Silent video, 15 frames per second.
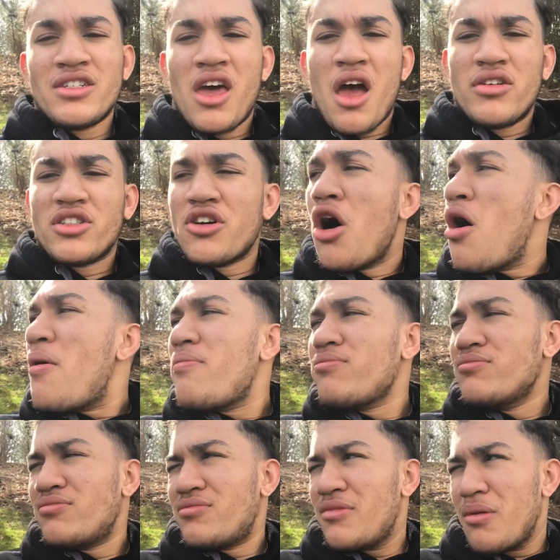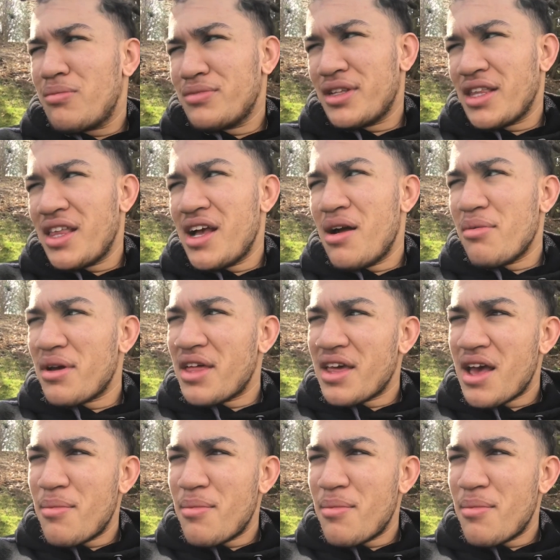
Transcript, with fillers: So today I'm gonna get